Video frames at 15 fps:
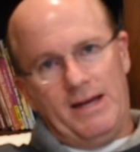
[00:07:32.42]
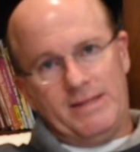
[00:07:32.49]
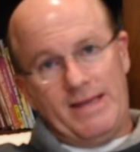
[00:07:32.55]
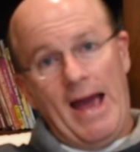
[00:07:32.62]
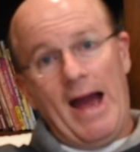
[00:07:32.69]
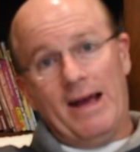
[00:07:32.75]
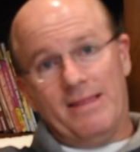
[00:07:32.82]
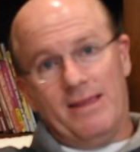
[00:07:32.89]

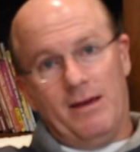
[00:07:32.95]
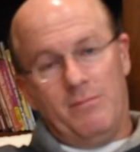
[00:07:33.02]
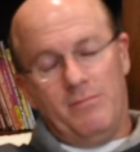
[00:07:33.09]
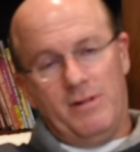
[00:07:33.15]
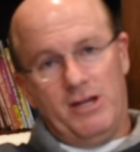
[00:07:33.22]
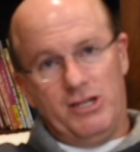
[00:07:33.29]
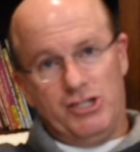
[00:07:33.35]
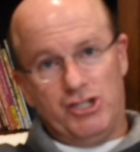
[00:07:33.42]
attacked them,
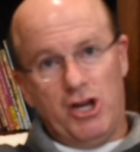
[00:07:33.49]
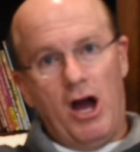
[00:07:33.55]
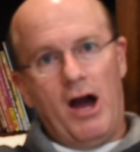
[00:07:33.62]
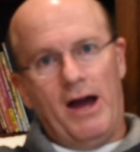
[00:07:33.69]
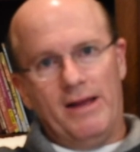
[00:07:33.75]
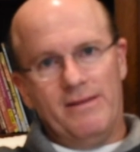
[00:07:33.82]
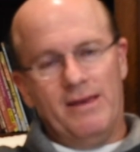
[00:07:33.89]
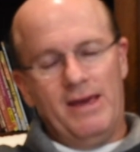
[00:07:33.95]

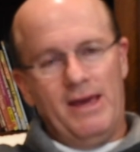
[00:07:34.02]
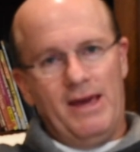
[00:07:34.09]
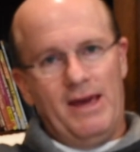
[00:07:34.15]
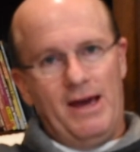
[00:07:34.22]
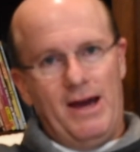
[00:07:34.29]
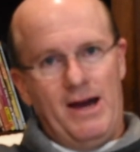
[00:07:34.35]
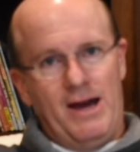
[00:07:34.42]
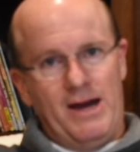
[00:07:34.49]
shot,
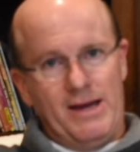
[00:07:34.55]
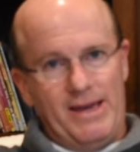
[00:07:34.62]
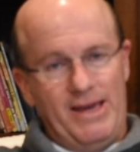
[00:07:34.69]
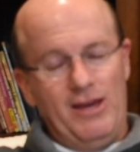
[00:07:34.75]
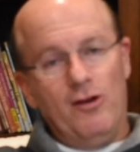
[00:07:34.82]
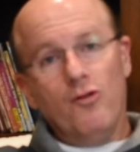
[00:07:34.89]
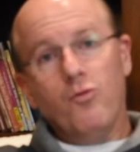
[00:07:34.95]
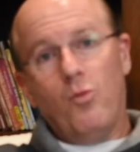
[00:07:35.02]

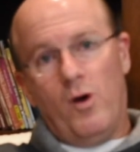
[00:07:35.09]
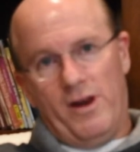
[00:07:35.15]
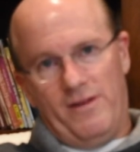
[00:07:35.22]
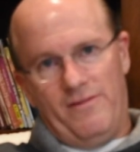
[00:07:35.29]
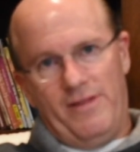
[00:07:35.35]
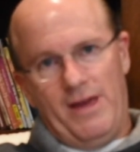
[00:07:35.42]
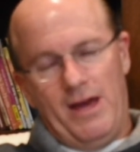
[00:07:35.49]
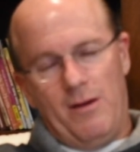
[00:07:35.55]
killed one
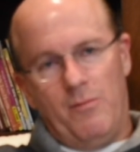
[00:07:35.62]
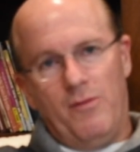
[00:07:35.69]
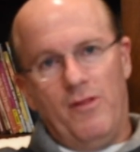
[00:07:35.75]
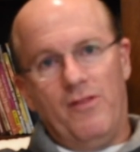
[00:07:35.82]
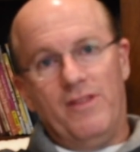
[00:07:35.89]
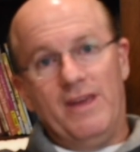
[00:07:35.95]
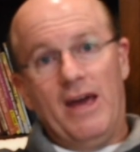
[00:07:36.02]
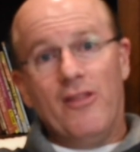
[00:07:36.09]
of them.
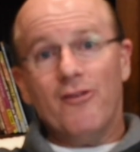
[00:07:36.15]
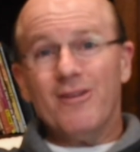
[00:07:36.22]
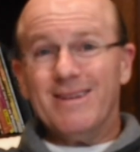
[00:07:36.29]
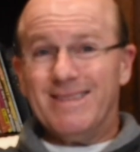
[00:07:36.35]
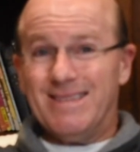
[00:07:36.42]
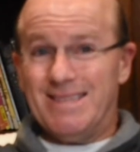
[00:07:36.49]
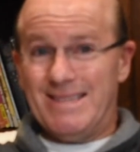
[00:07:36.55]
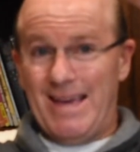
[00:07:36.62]
The other
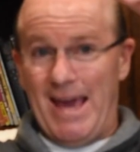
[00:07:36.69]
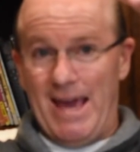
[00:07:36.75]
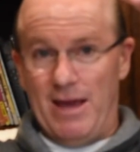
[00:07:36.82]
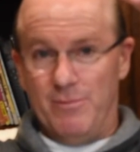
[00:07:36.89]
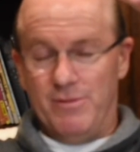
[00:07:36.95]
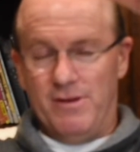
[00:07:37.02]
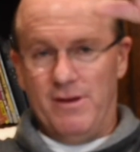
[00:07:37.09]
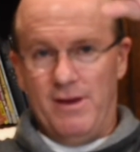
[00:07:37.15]

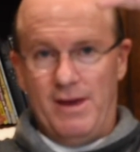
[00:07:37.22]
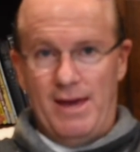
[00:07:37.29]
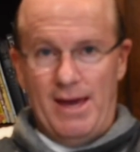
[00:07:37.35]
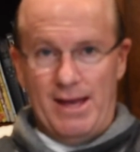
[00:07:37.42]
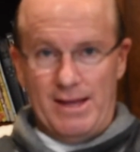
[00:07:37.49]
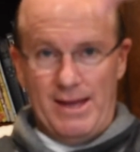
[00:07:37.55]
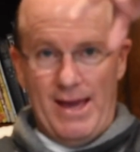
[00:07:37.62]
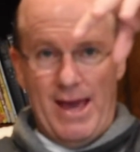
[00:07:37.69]
escaped
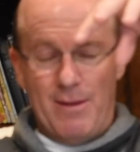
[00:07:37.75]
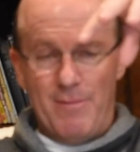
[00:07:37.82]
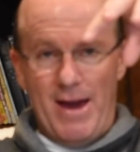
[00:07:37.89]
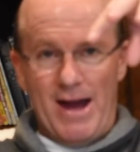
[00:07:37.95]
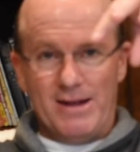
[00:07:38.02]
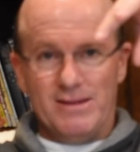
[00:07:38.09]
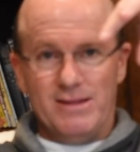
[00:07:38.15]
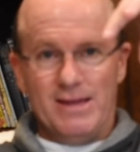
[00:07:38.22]
and came
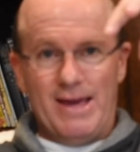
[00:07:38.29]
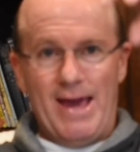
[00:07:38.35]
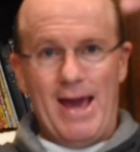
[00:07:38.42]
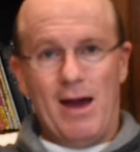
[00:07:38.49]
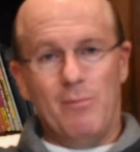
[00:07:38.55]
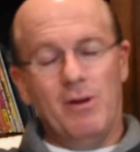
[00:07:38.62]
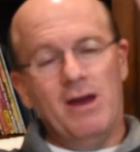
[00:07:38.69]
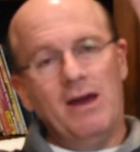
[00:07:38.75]
back to the
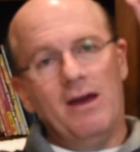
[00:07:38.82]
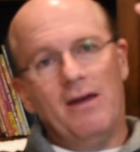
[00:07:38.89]
camp.